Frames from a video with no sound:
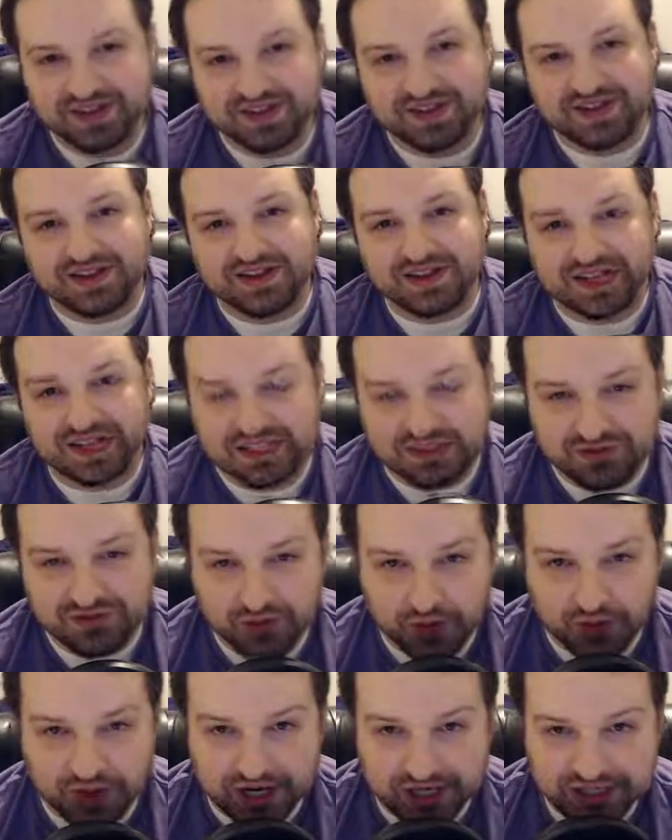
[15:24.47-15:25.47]
Thanks for
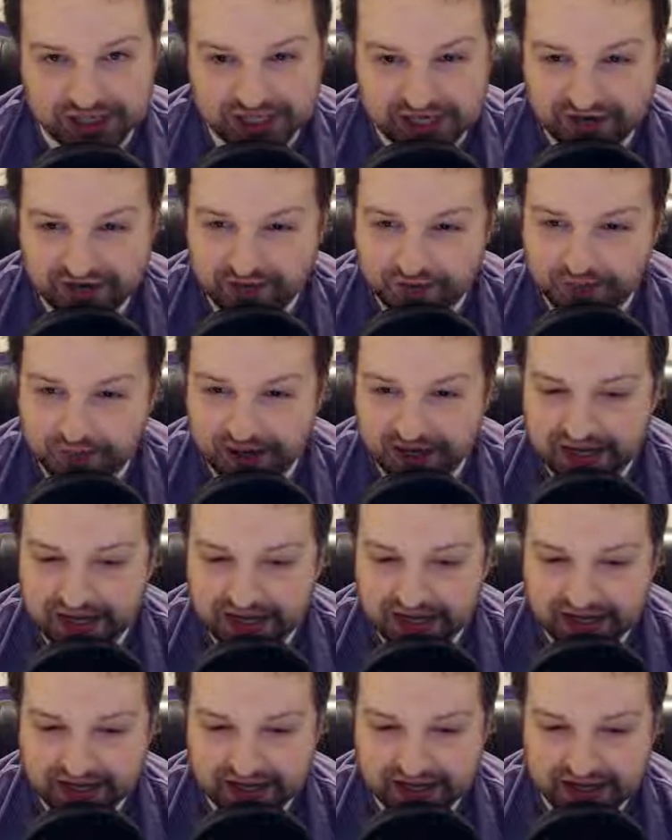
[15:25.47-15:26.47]
watching,
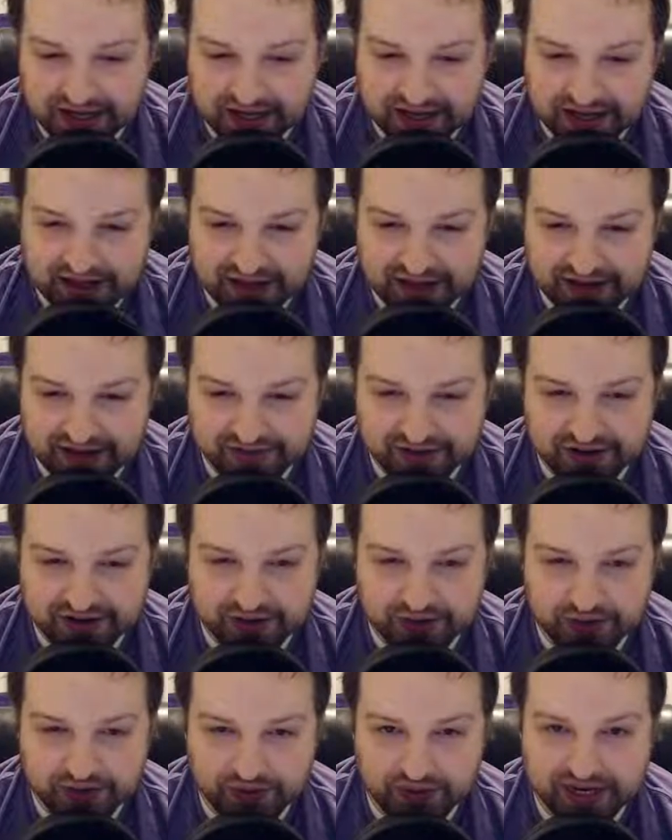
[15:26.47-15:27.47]
everybody. Have a
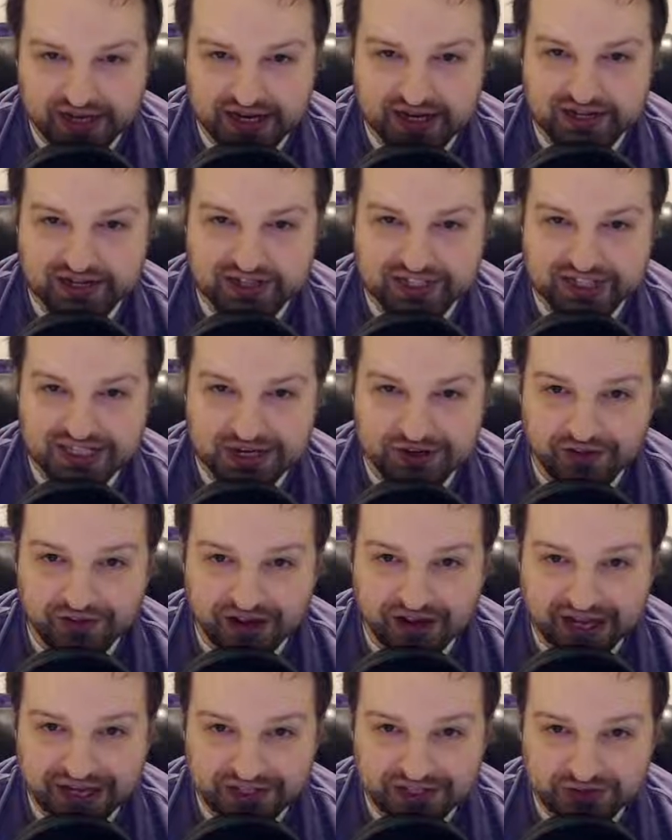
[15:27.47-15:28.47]
good one, and I'll see you in the
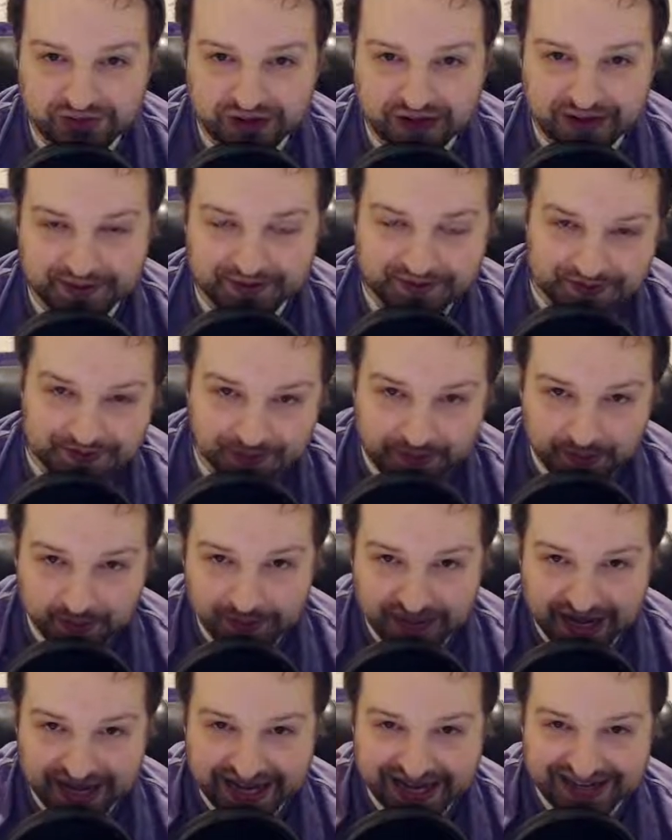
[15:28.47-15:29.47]
next one.
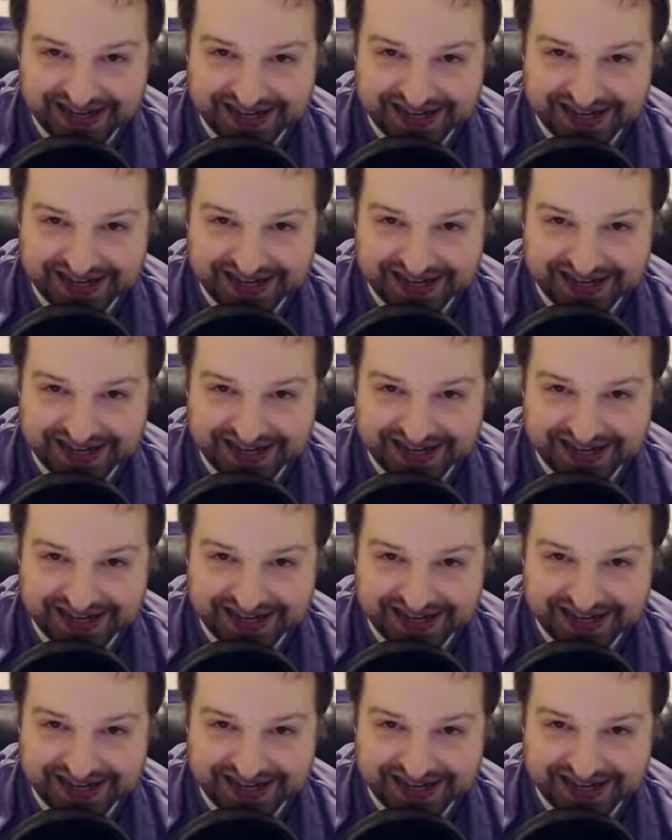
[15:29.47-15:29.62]
Bye.